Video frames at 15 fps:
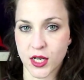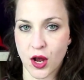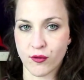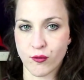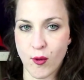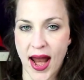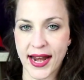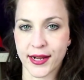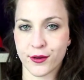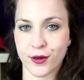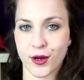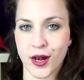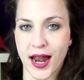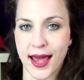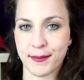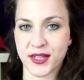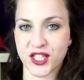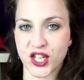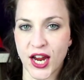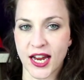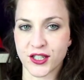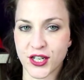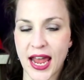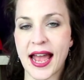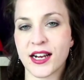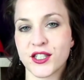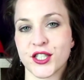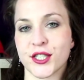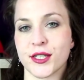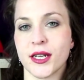of radical climate change
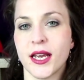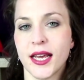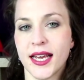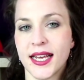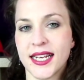action.